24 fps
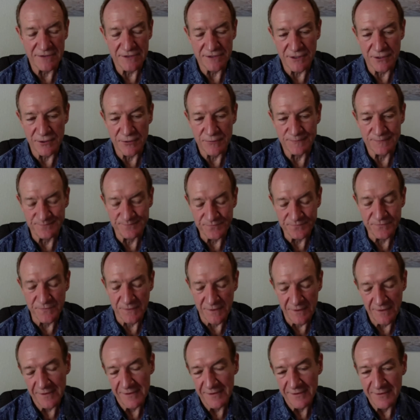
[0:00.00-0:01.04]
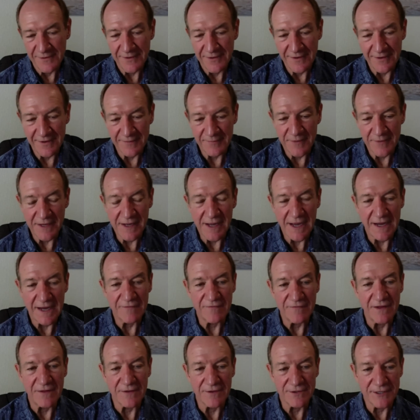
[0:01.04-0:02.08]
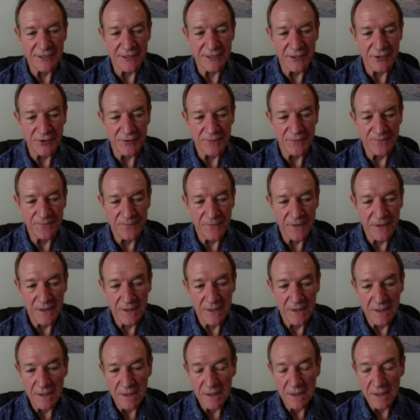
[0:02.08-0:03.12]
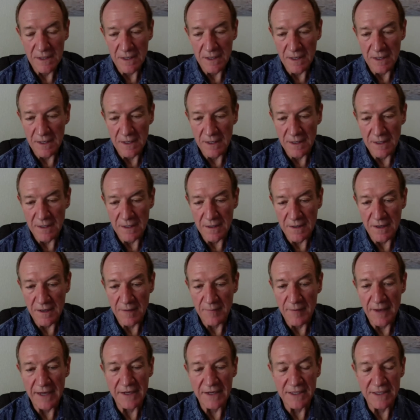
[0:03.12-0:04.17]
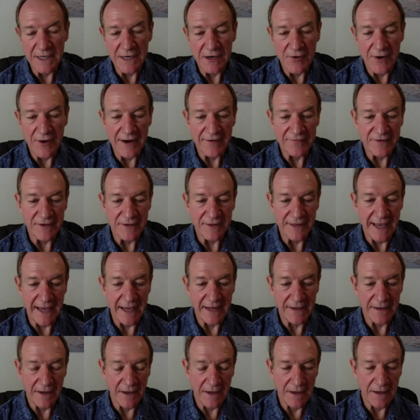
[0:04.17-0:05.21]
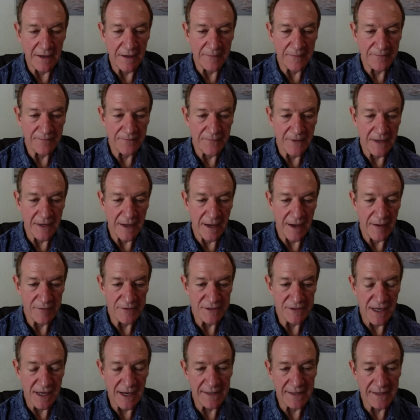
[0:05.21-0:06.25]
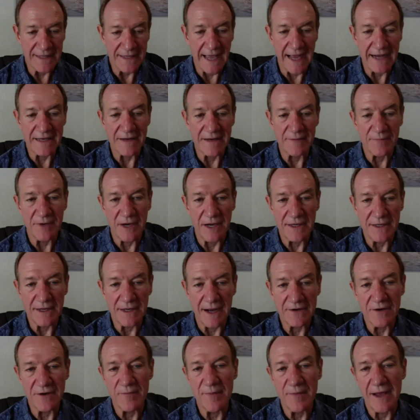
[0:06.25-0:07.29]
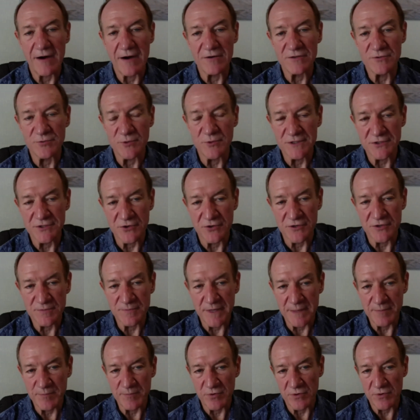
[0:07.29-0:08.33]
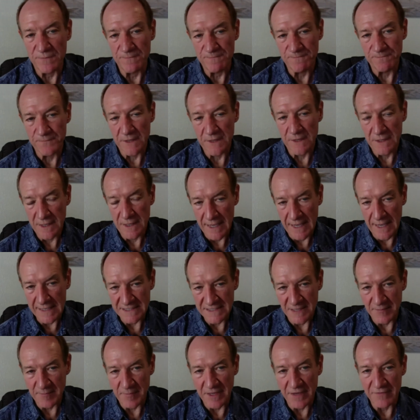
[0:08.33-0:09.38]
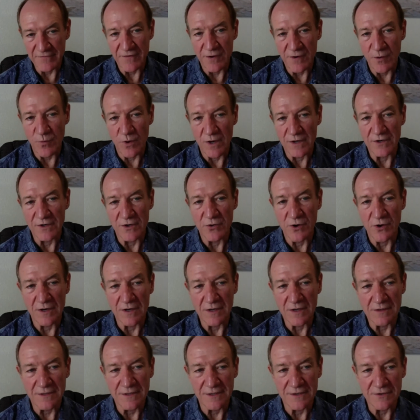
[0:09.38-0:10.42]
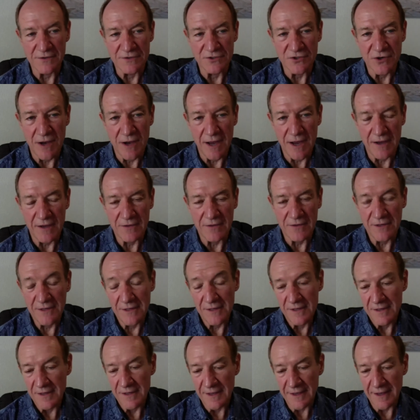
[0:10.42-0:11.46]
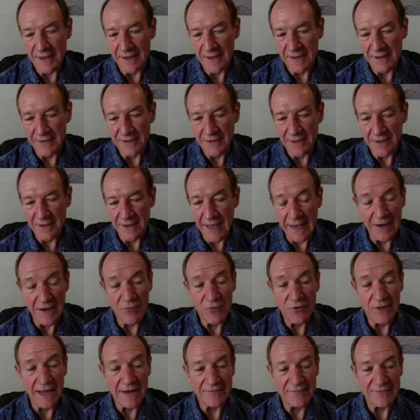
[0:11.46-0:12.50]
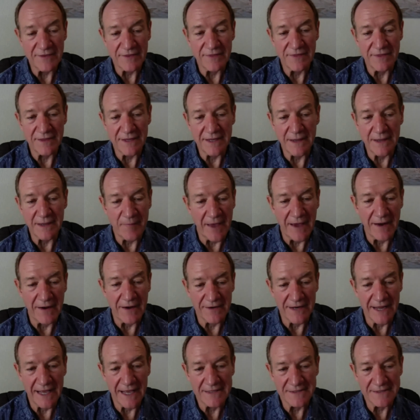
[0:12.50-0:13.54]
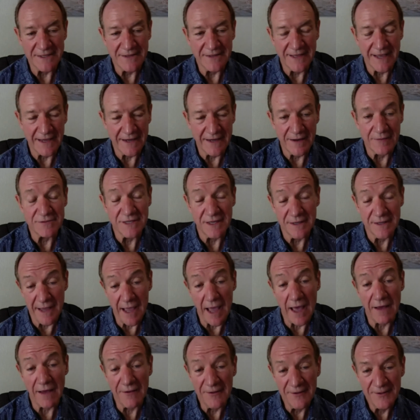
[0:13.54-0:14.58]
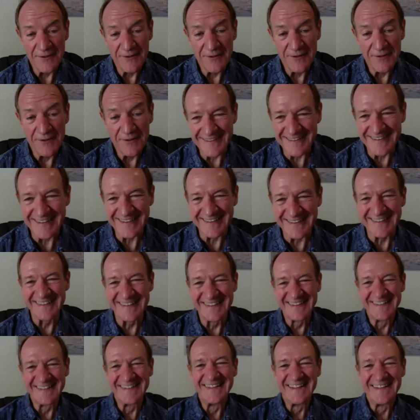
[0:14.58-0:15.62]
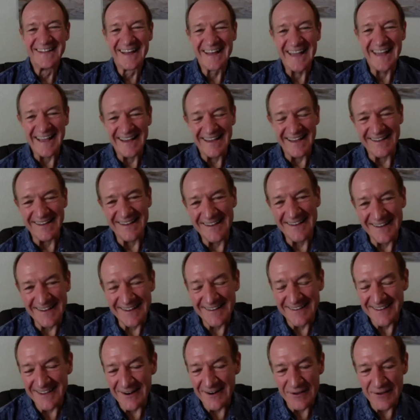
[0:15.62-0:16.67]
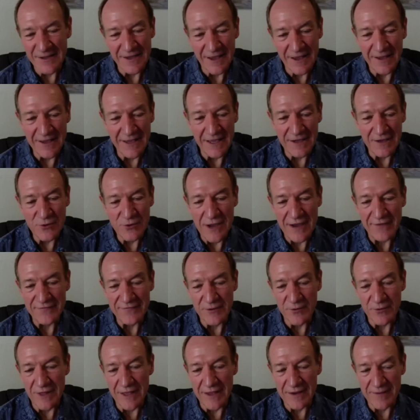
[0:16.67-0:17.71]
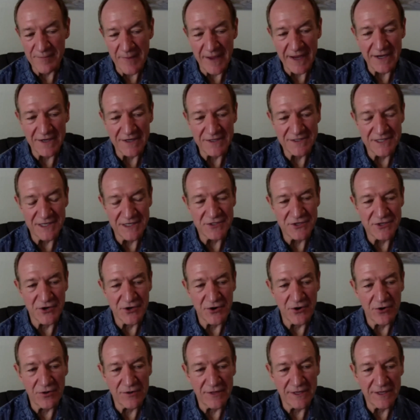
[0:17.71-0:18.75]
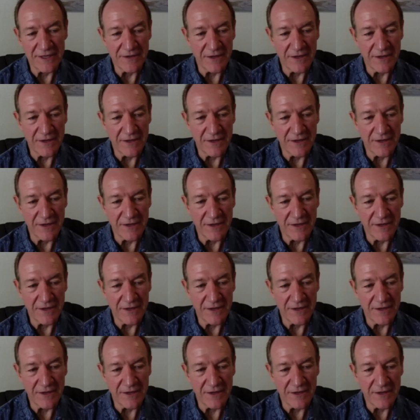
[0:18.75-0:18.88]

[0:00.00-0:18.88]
So I kind of volunteered. About a year after that, I was contacted by Dr. Maurer's research people asking me if I wanted to go on a clinical trial. And I didn't really have to think about it and hesitate. I said, yeah. You know, you have to like make a decision early.